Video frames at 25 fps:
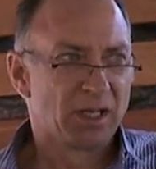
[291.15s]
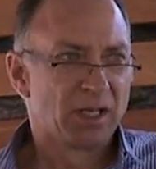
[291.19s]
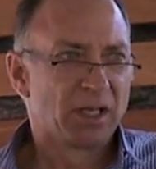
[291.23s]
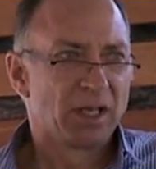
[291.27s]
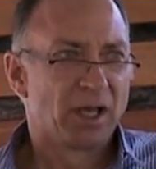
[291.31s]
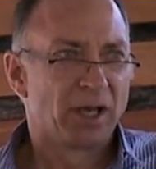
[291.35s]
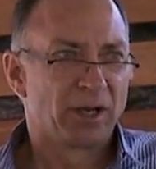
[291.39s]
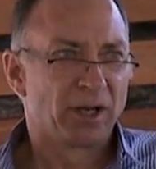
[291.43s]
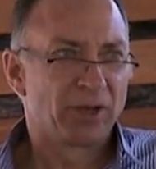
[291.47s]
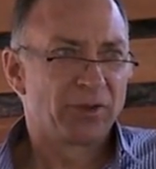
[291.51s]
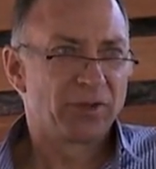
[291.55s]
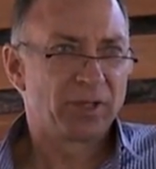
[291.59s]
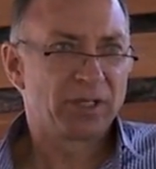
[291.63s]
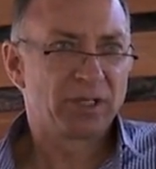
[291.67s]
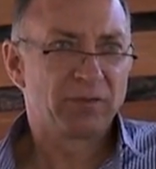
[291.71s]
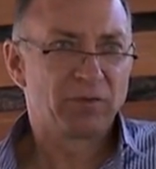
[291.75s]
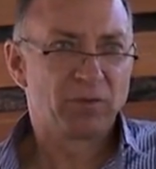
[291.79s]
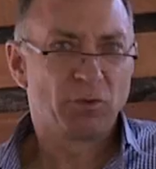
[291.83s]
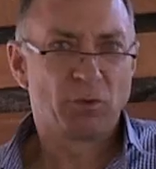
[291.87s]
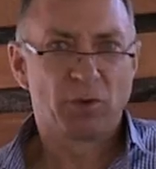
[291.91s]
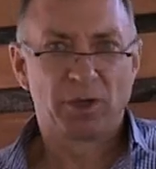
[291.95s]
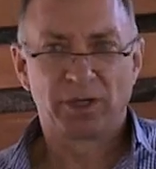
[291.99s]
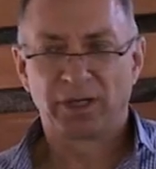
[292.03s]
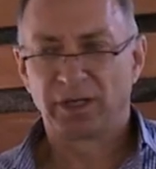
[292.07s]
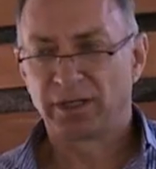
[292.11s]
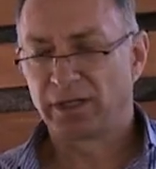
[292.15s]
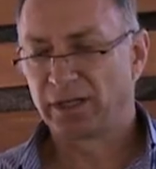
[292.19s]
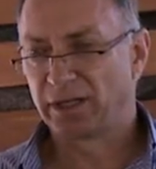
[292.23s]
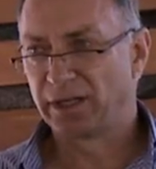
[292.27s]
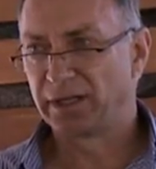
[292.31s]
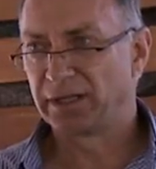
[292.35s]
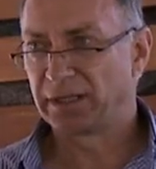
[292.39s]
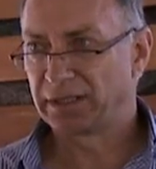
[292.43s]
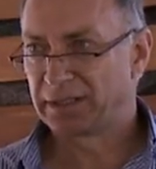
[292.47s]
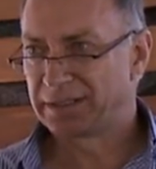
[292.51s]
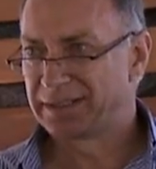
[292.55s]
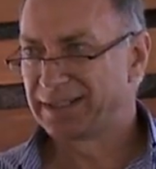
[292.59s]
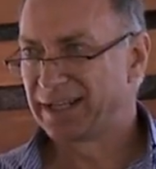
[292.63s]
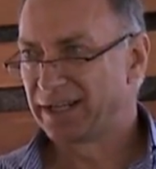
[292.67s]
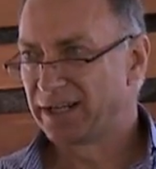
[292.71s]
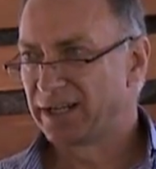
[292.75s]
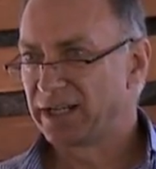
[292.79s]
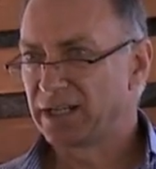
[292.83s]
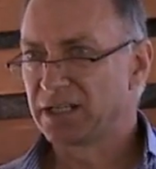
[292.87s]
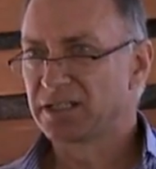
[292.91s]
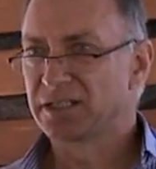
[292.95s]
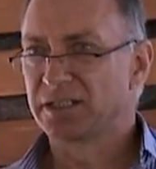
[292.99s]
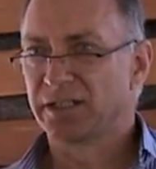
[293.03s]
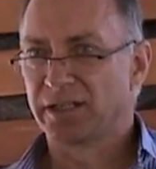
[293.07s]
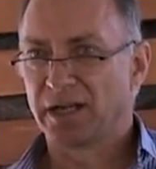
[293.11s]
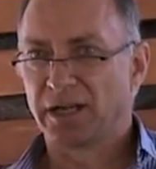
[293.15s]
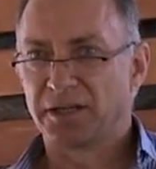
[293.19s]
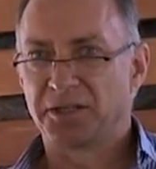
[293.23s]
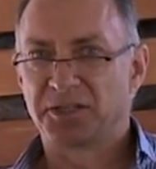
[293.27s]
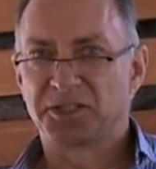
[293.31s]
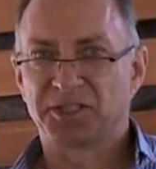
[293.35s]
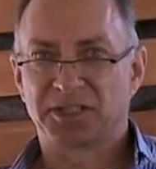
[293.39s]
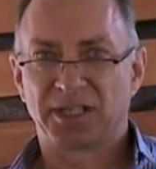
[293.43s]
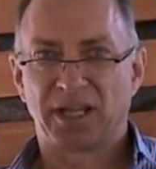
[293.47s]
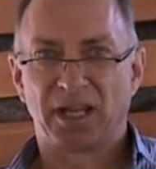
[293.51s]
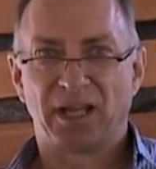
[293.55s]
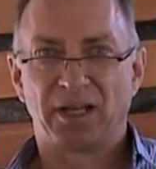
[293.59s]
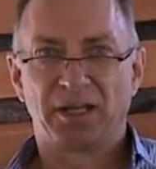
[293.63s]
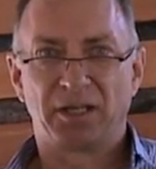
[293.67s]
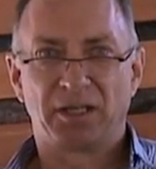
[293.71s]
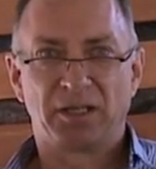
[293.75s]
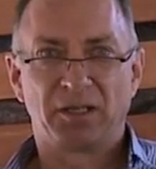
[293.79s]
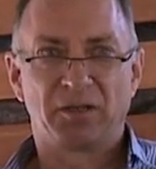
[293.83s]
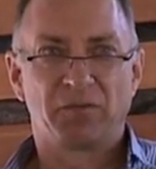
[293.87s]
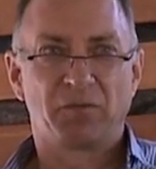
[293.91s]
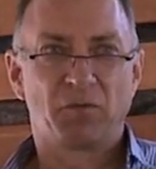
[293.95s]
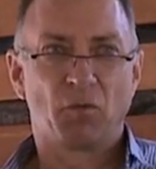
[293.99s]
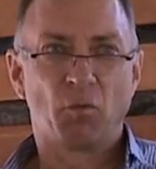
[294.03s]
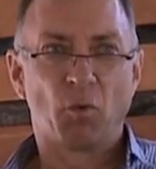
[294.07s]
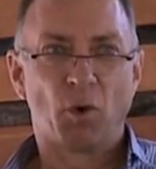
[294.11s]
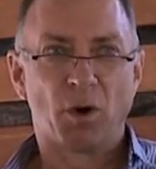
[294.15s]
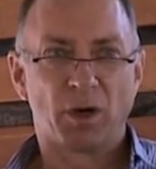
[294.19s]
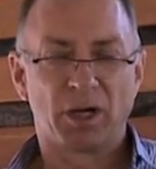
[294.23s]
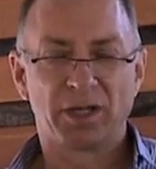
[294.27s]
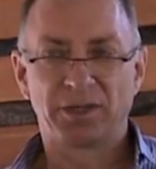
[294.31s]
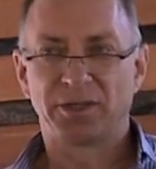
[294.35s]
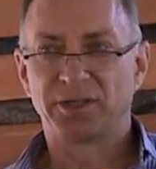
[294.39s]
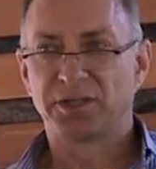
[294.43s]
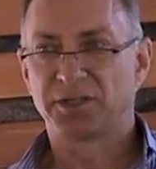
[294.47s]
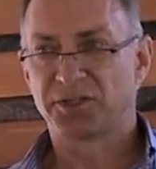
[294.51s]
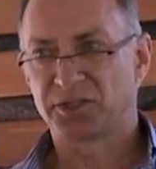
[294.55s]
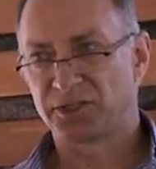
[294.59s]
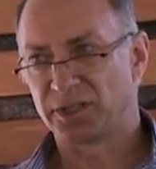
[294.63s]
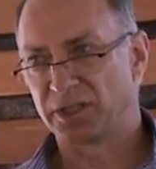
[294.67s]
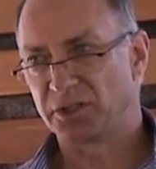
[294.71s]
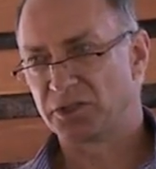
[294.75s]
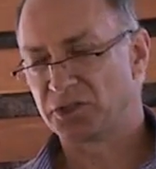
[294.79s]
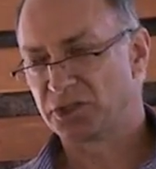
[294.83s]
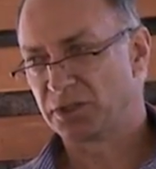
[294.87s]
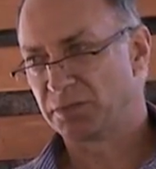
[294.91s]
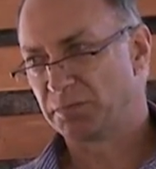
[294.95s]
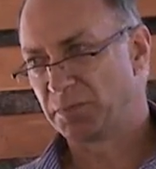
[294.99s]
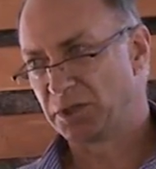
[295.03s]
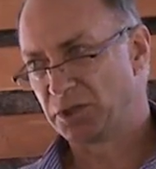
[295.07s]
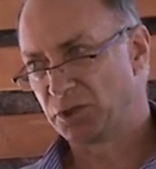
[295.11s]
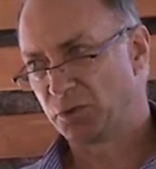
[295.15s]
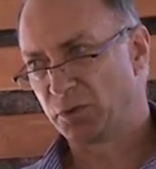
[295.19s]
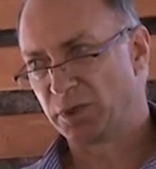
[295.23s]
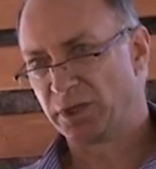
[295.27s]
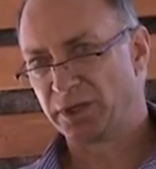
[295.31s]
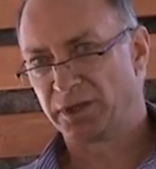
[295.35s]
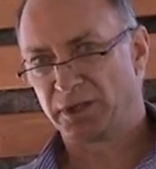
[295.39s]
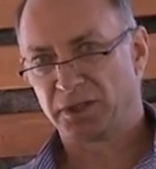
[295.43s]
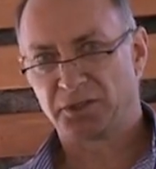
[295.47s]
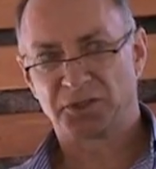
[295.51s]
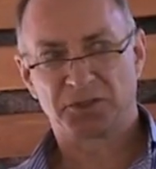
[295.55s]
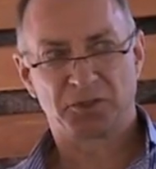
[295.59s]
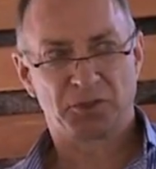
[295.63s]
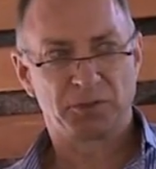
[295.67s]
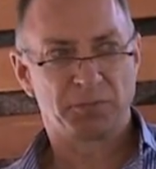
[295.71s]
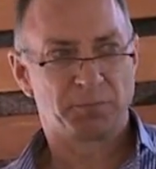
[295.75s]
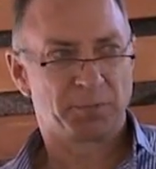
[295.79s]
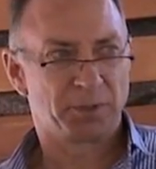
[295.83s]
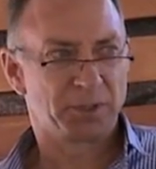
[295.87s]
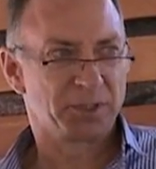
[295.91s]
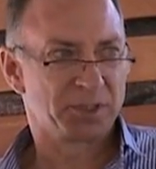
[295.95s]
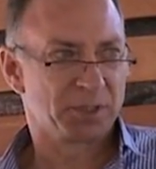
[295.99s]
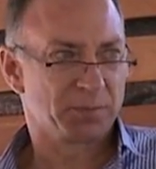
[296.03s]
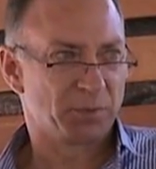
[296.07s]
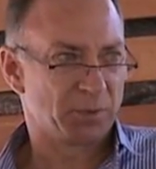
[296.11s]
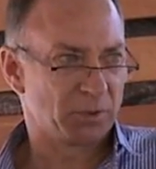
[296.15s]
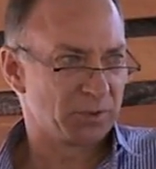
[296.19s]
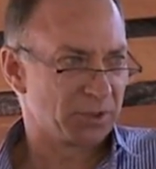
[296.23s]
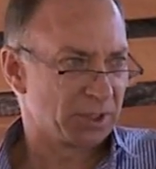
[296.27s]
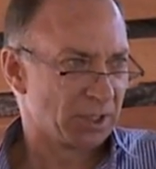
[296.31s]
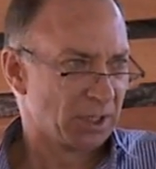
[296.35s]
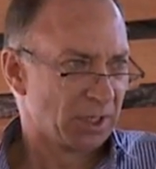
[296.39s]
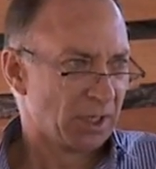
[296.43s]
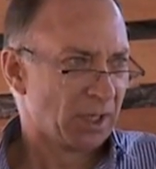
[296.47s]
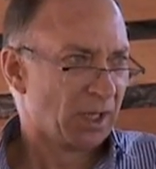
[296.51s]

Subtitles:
and I think if you want to get an excellent understanding of why the distinction between those two principles,